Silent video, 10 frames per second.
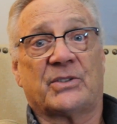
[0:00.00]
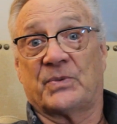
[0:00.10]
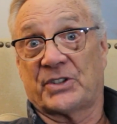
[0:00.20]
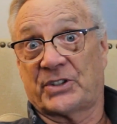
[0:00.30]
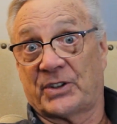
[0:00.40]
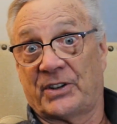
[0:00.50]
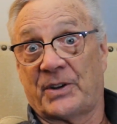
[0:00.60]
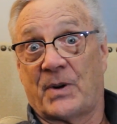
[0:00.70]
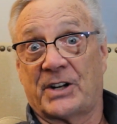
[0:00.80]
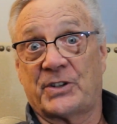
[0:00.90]
and we'll certainly
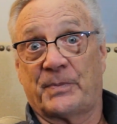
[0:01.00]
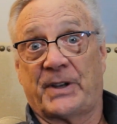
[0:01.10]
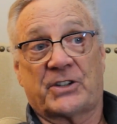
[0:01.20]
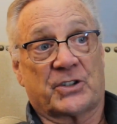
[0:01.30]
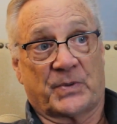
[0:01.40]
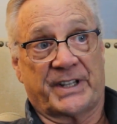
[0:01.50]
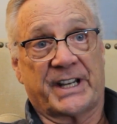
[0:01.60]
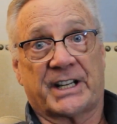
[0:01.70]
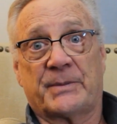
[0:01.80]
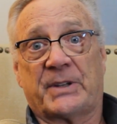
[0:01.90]
watch your pictures when they
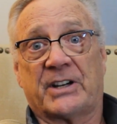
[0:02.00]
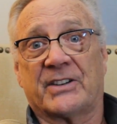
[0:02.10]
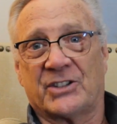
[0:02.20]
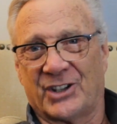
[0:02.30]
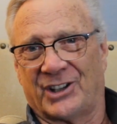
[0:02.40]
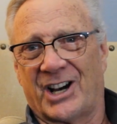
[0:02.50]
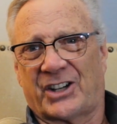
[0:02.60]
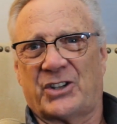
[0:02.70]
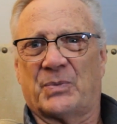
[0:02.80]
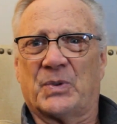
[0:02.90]
come here, and good
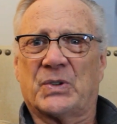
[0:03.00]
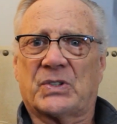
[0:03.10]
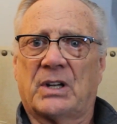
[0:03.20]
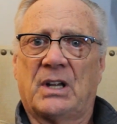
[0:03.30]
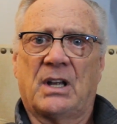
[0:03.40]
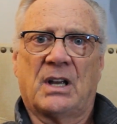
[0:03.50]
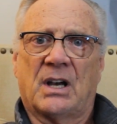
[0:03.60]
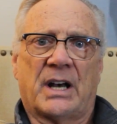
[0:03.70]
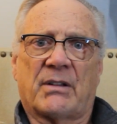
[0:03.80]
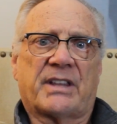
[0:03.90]
luck to you, Bruce.
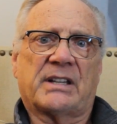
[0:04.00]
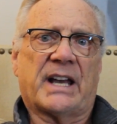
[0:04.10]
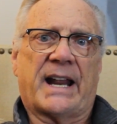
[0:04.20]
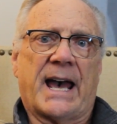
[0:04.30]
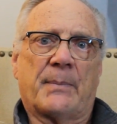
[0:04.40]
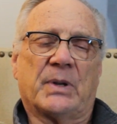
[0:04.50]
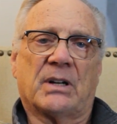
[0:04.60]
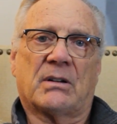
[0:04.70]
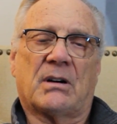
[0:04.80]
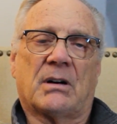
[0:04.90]
I don't think that happened
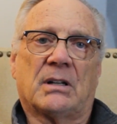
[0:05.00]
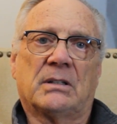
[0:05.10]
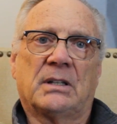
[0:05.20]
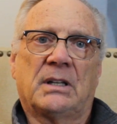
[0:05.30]
at all.